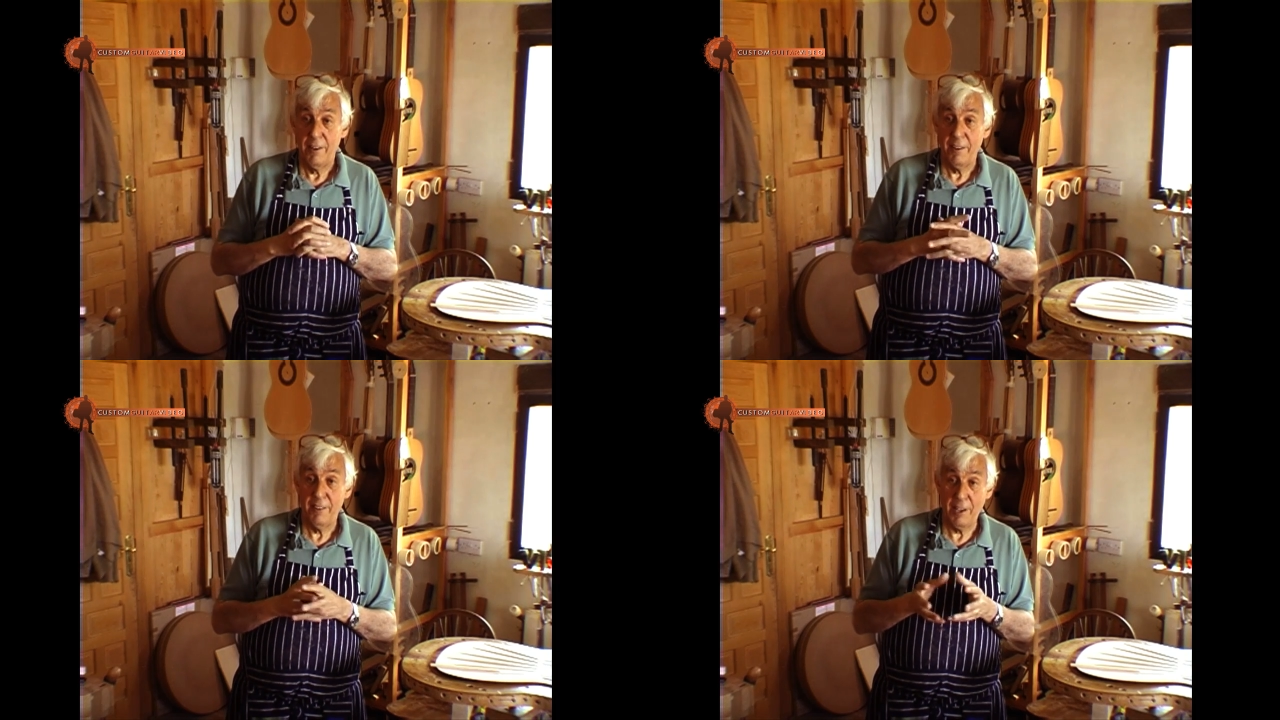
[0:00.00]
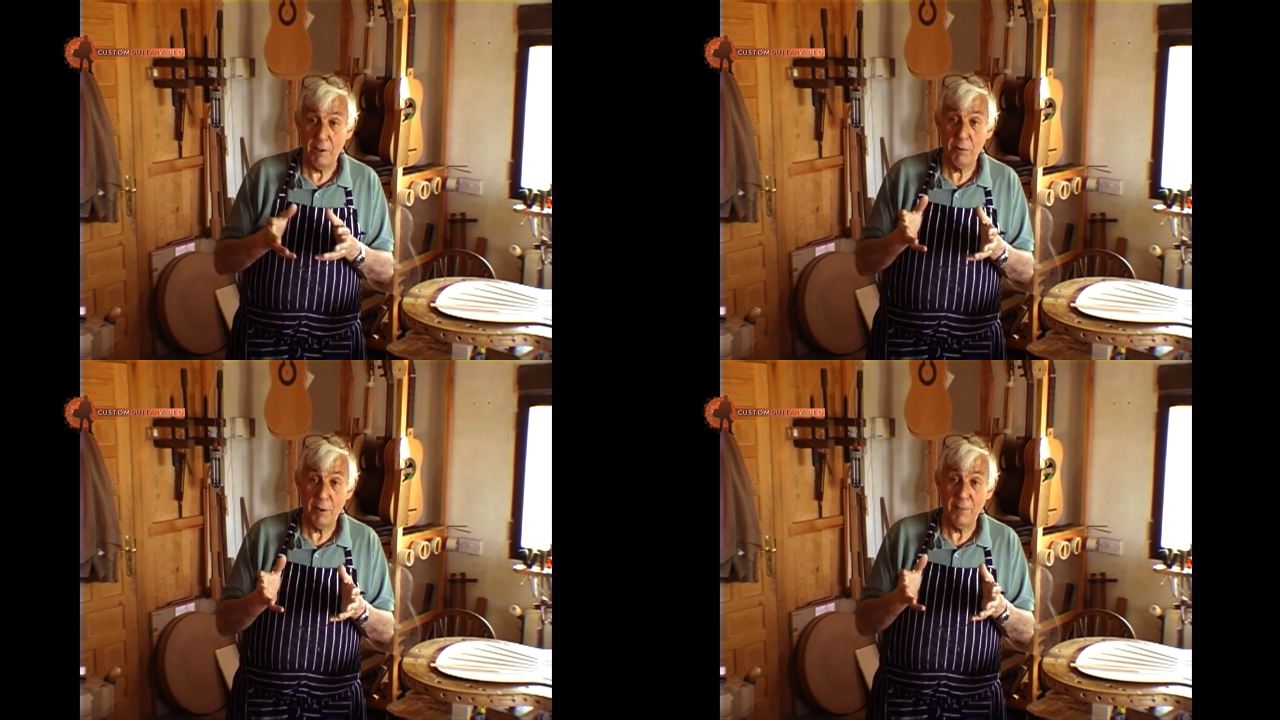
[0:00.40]

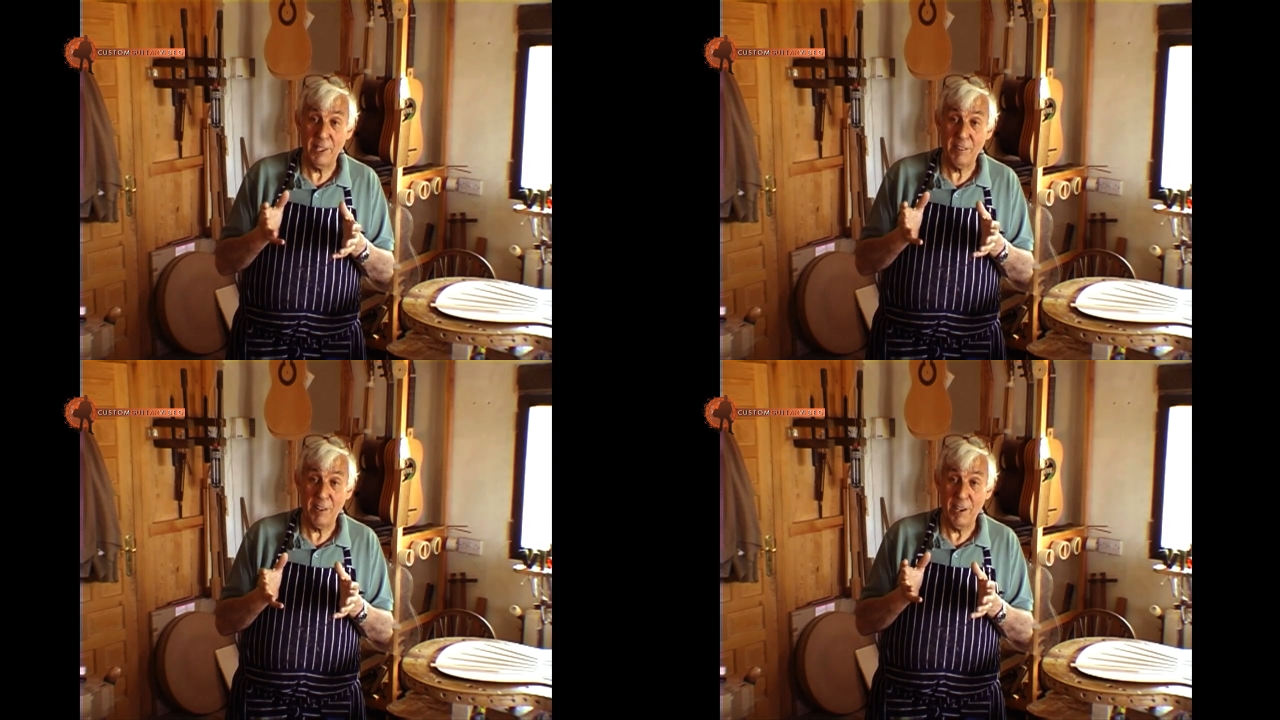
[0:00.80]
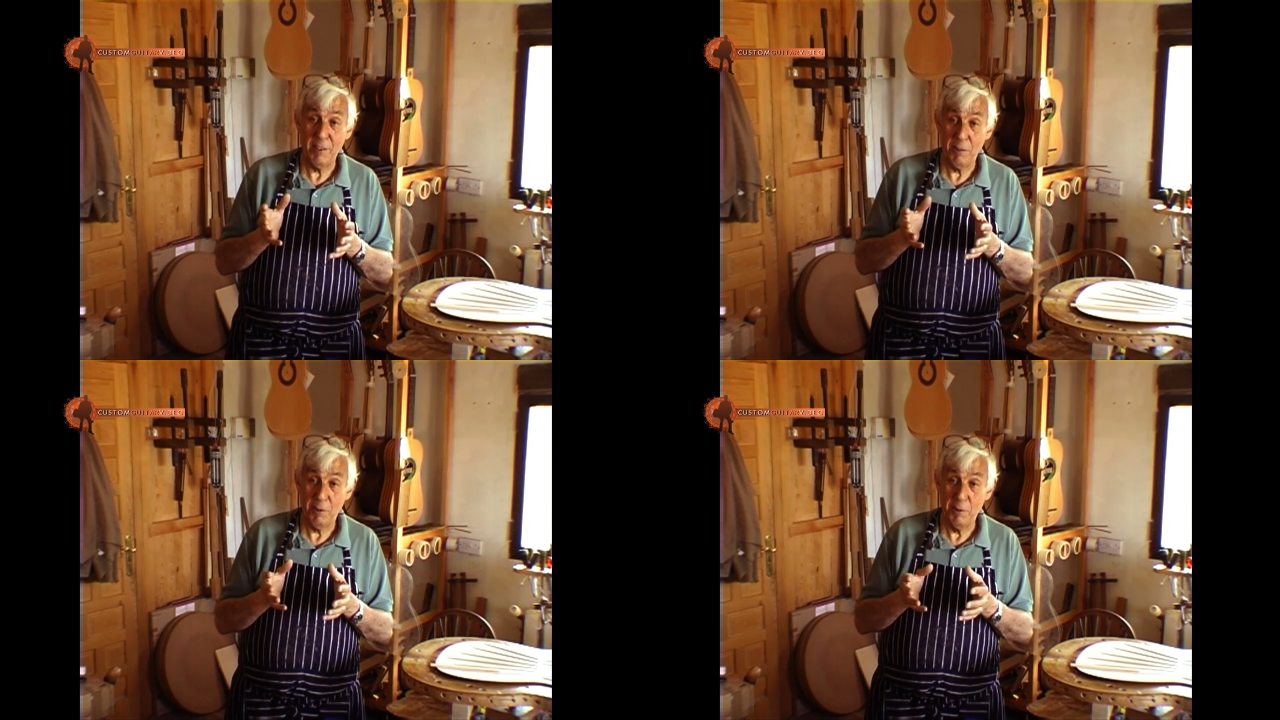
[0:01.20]
that's what we've been
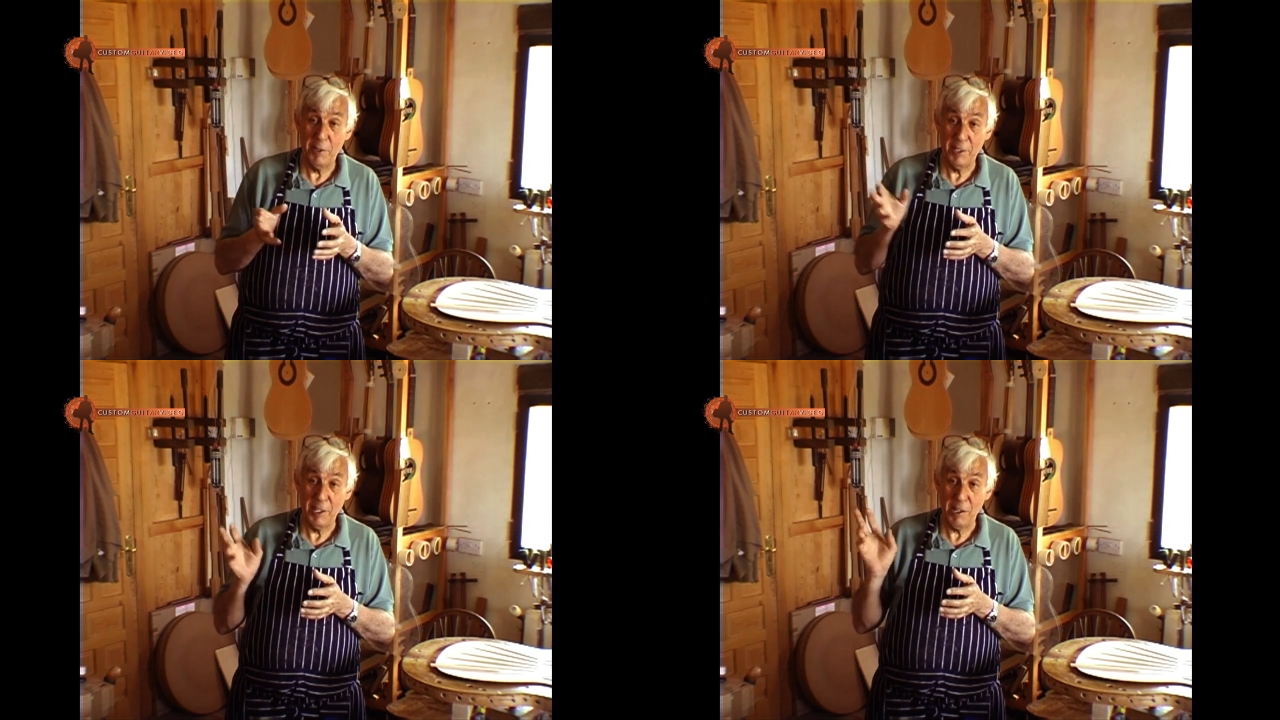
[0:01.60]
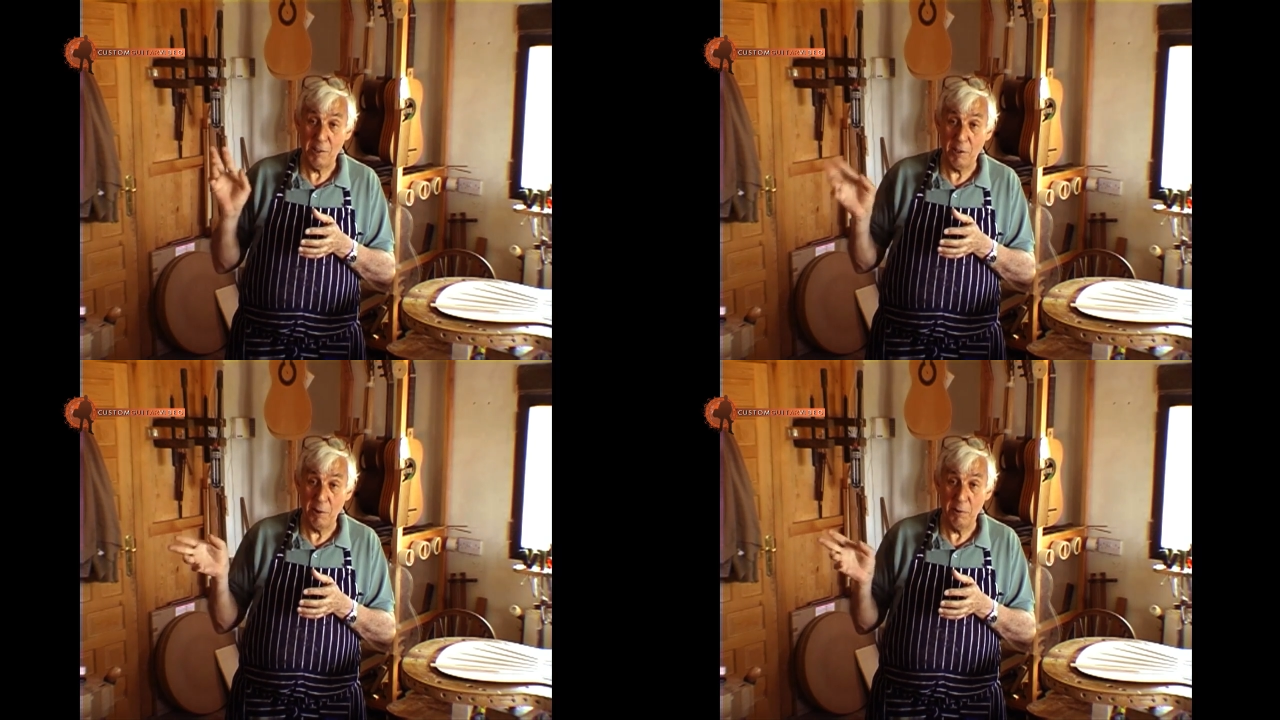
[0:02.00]
trying to do, and they
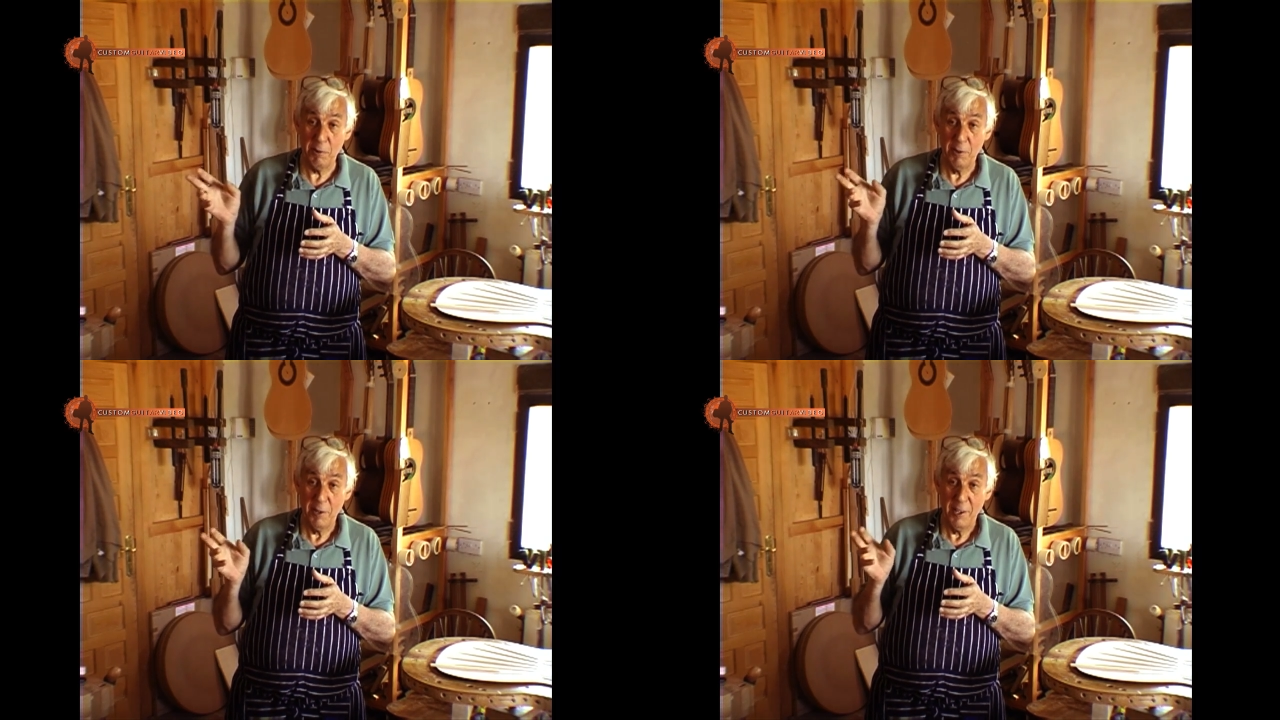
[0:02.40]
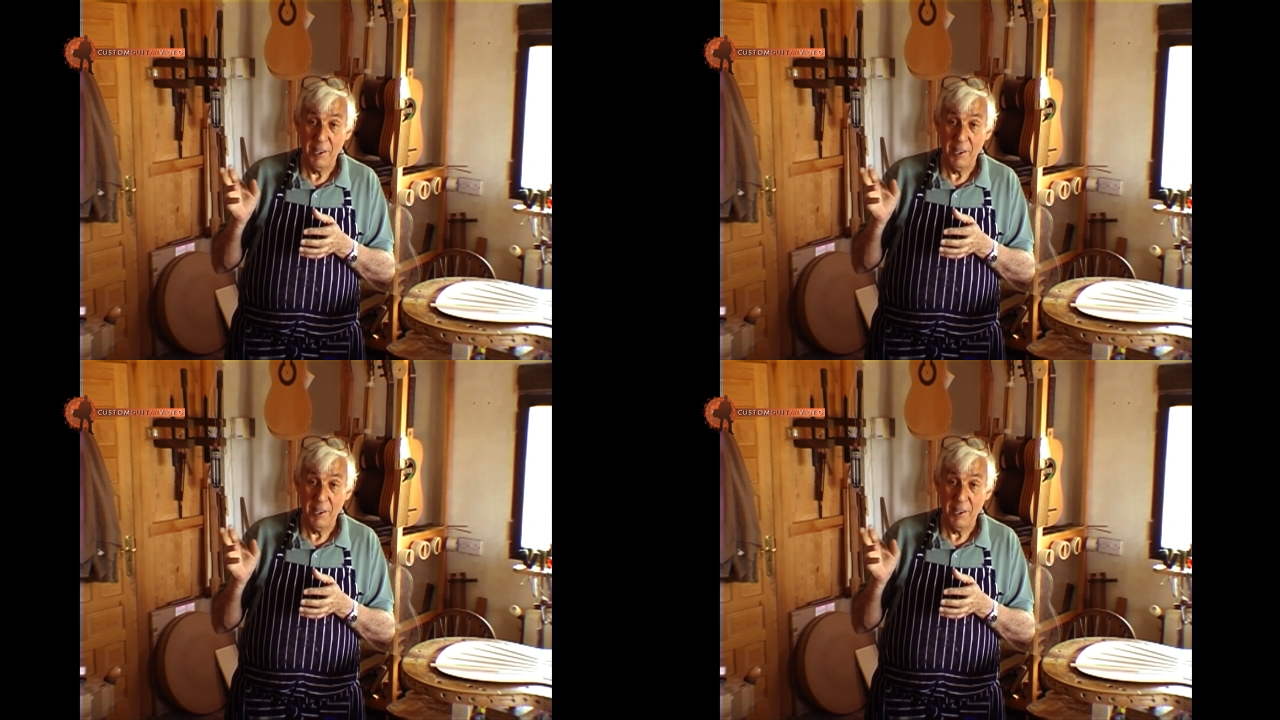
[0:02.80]
tune,